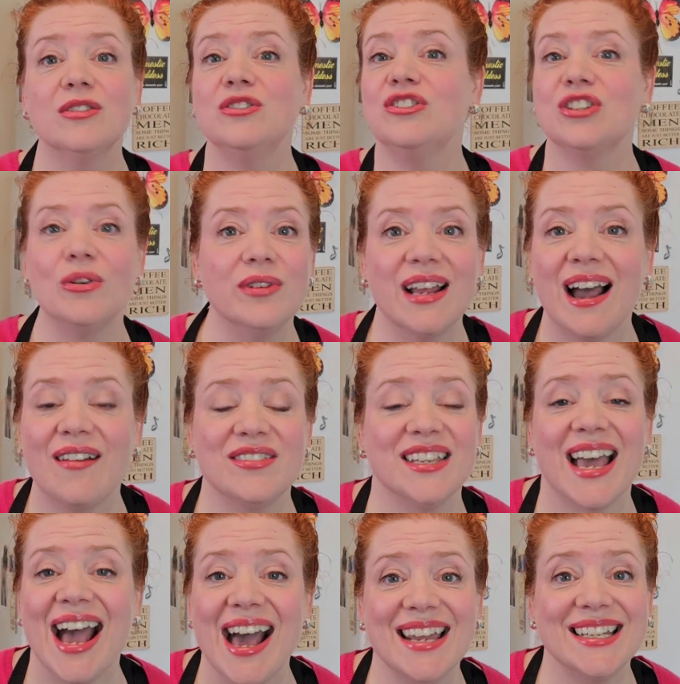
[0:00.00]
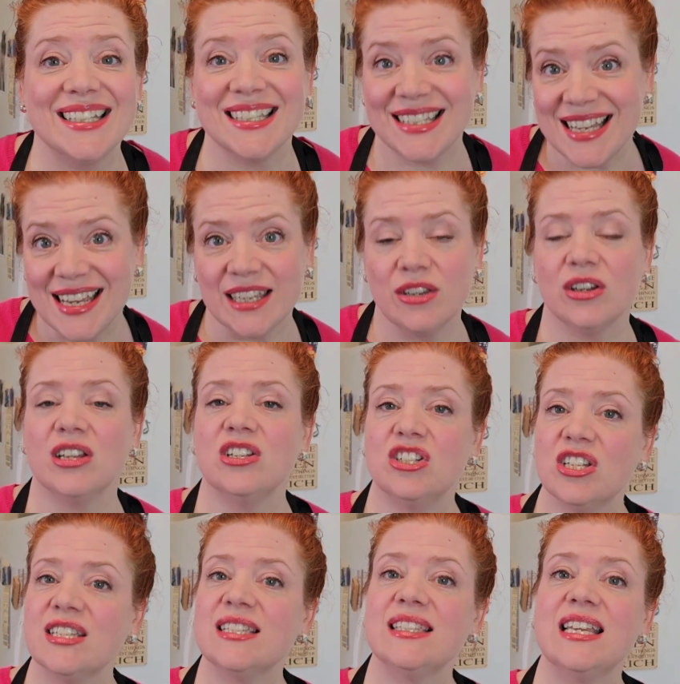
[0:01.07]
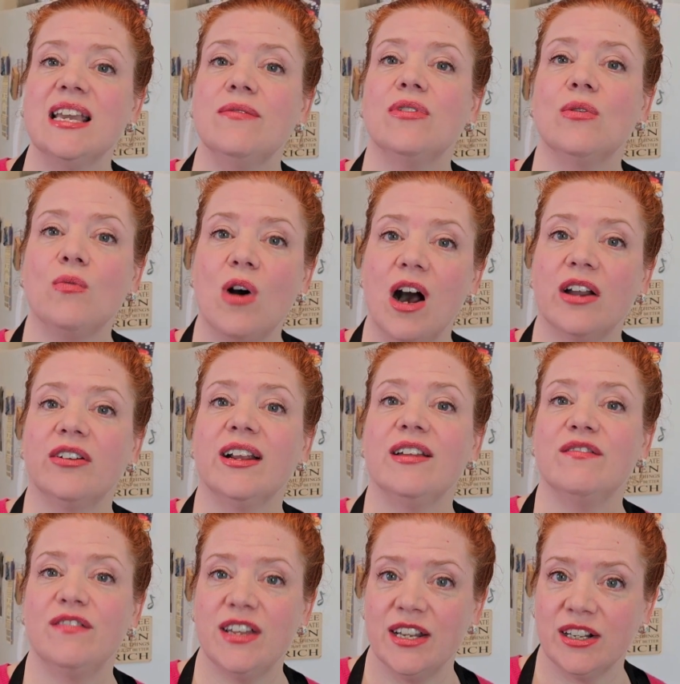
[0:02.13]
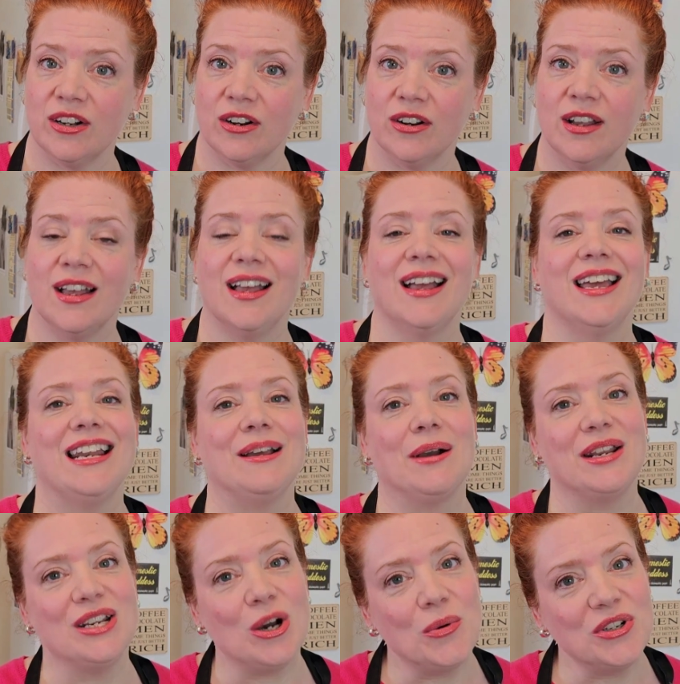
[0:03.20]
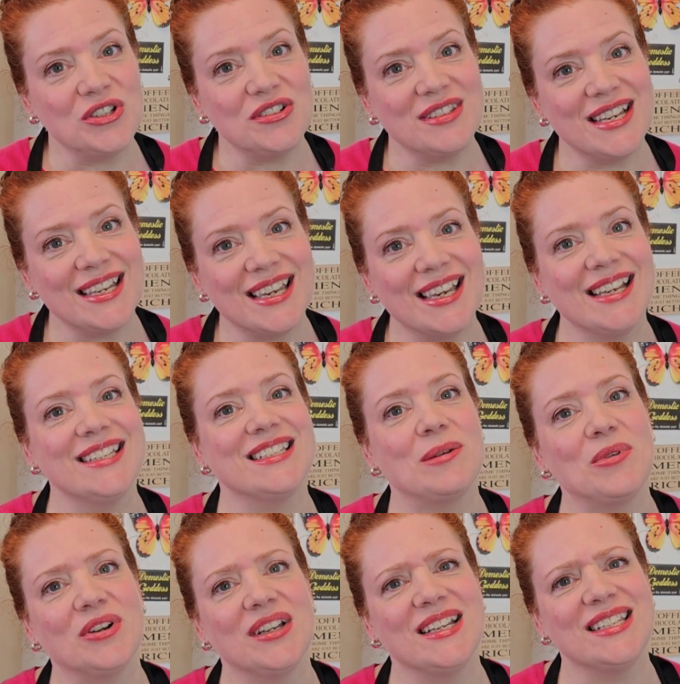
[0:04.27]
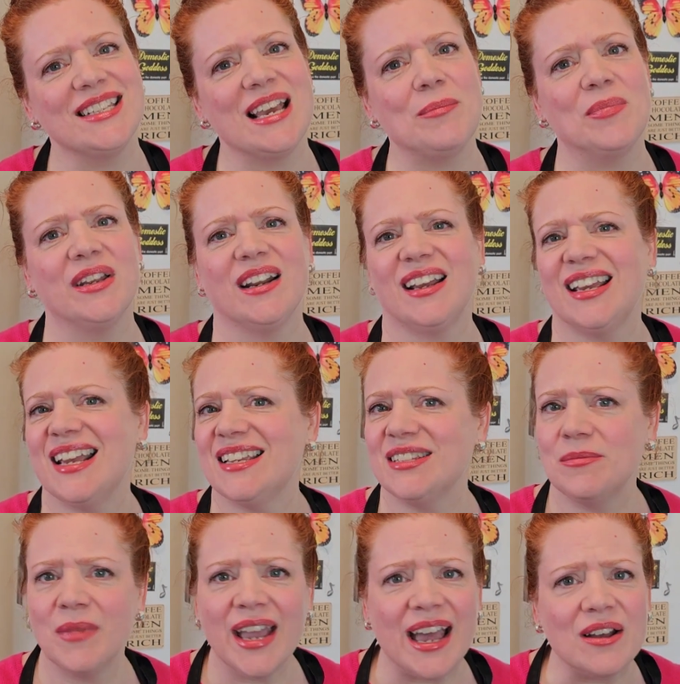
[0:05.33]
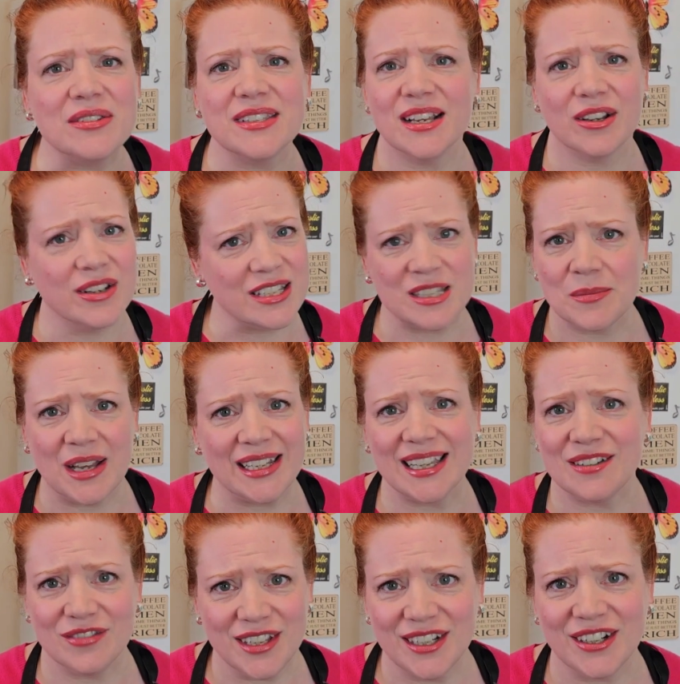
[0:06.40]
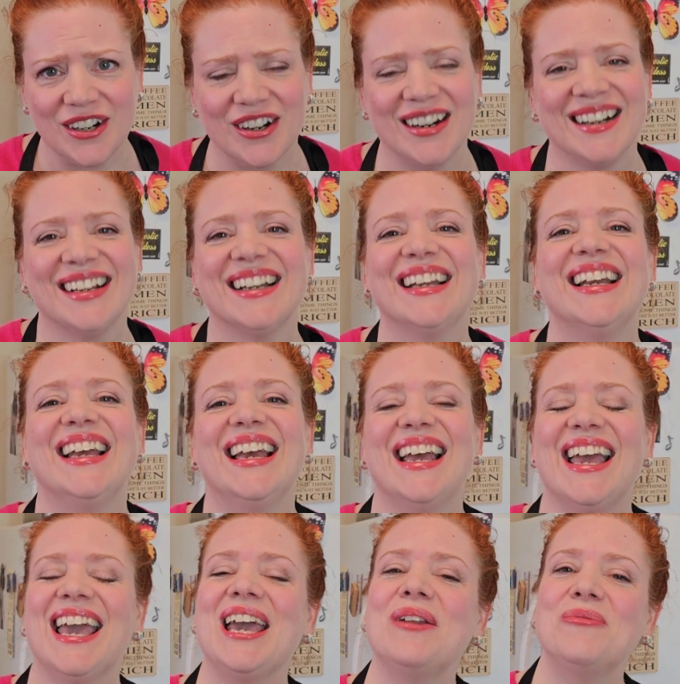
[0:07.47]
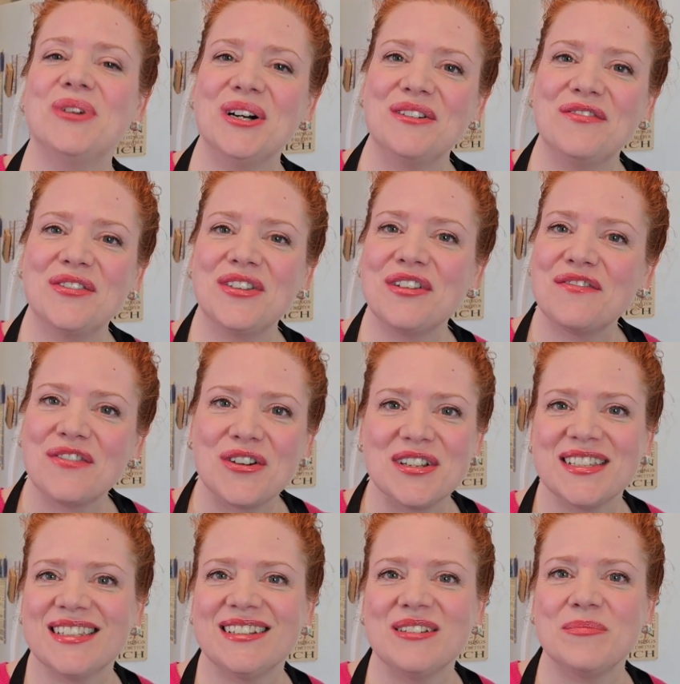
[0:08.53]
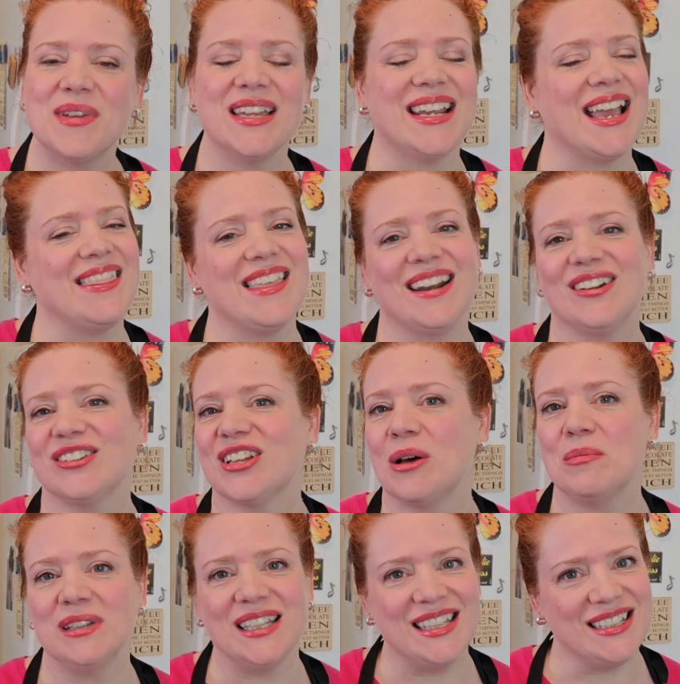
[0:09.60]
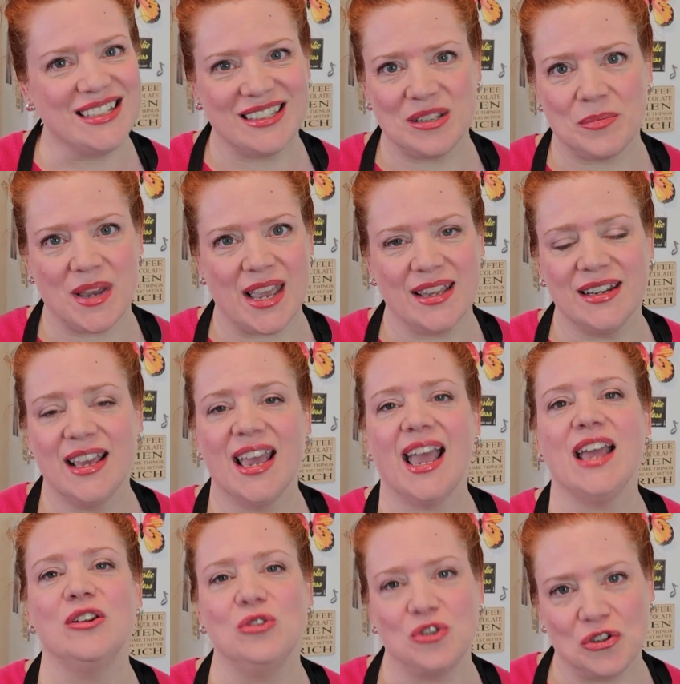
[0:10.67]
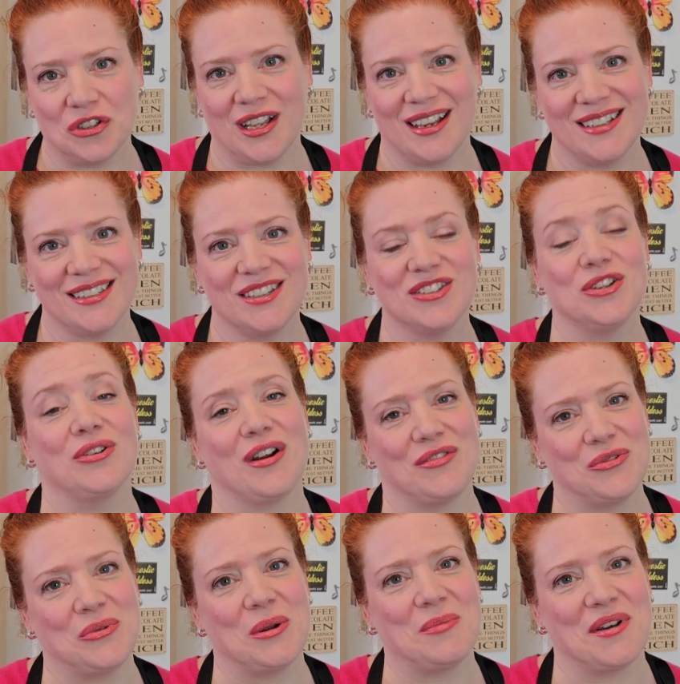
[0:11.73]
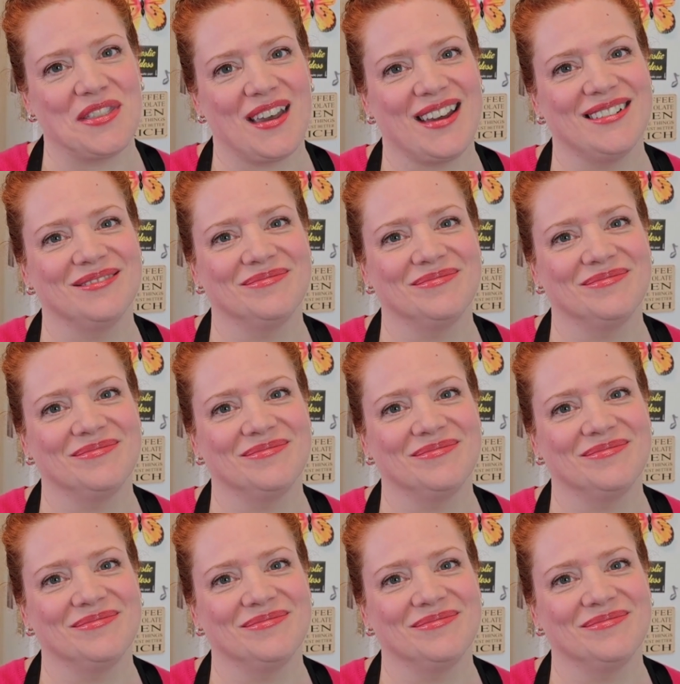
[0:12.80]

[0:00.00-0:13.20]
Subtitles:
don't have to add a thing. You can just leave the water and vinegar. Now I know what you're thinking. Some are going to say, but isn't my house then going to smell like vinegar? It will for the first little bit, and then it'll completely dissipate and neutralize, so you don't have to worry about that.